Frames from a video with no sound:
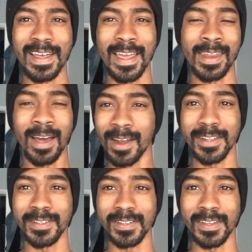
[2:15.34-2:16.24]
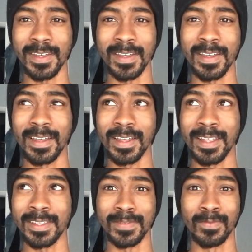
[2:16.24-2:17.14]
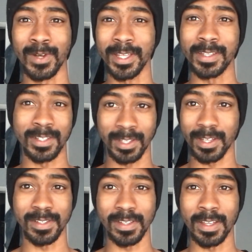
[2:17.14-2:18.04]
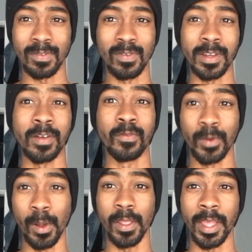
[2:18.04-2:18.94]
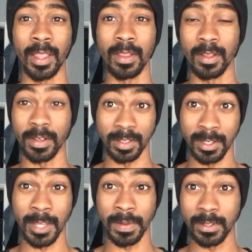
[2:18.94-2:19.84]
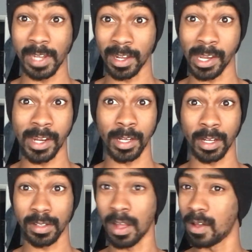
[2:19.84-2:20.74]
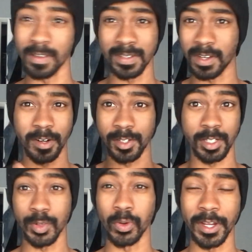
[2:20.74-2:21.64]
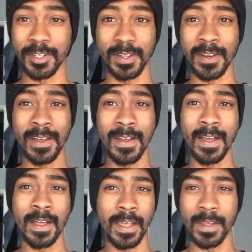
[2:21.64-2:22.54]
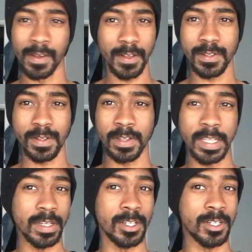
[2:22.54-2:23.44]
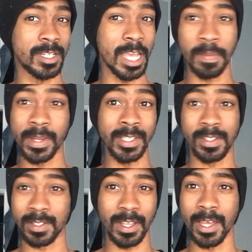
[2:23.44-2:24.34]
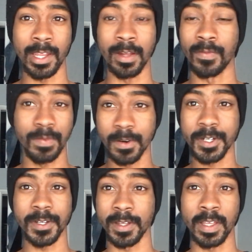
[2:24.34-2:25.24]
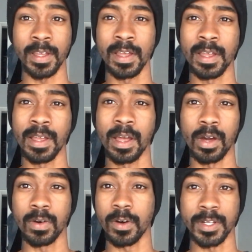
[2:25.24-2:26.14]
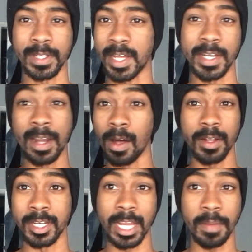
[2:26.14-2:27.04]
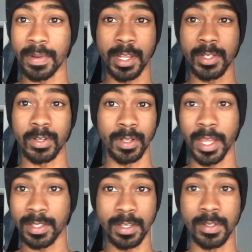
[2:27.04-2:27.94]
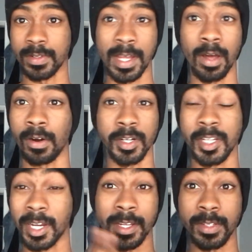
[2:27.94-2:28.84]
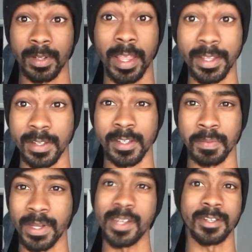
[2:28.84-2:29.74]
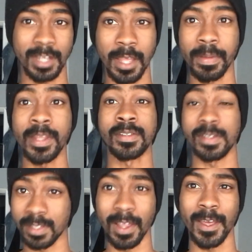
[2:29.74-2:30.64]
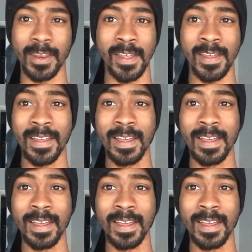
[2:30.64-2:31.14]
and honestly, it's really disgusting when you really look deep into that kind of whole entire situation. And also in Japanese society, unfortunately, of course, not all Japanese are like this, or not all Chinese are like this, but in Japanese society,